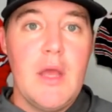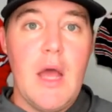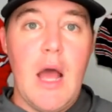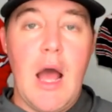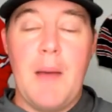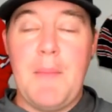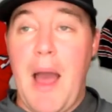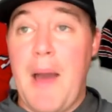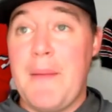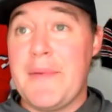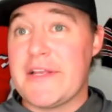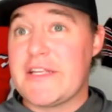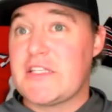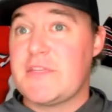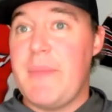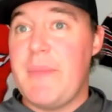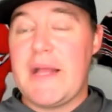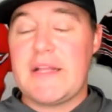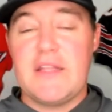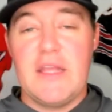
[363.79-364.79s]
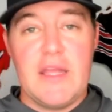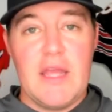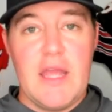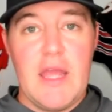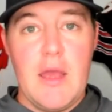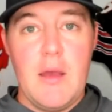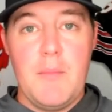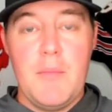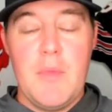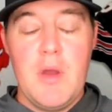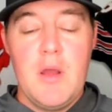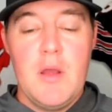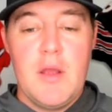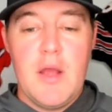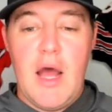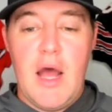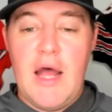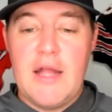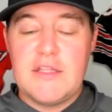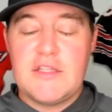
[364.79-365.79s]
I'm expecting him
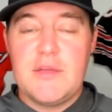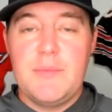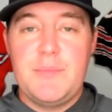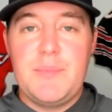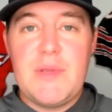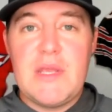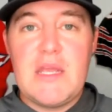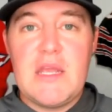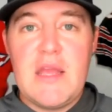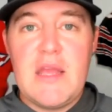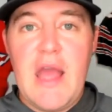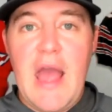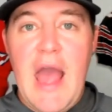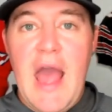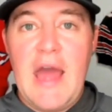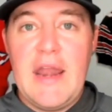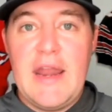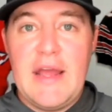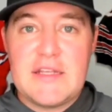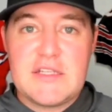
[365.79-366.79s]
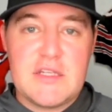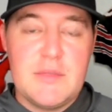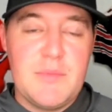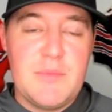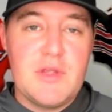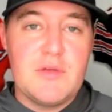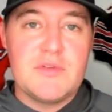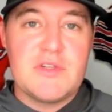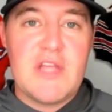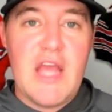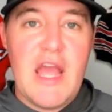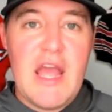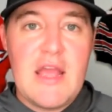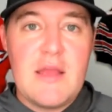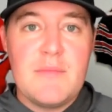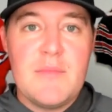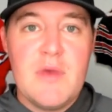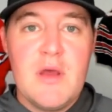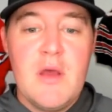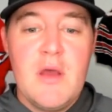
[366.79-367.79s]
to be at SMU's
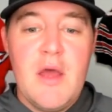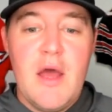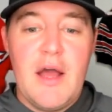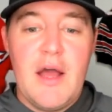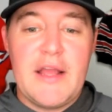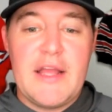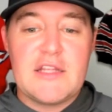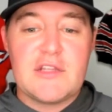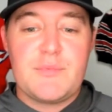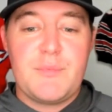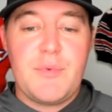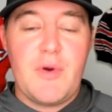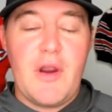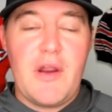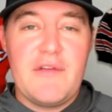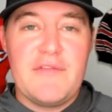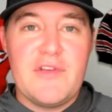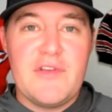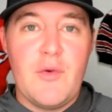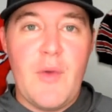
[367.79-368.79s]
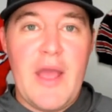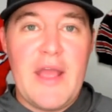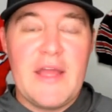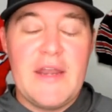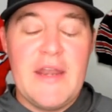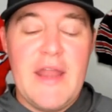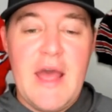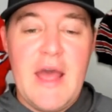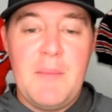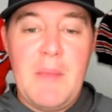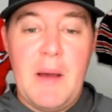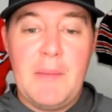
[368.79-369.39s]
game against Prairie View A&M.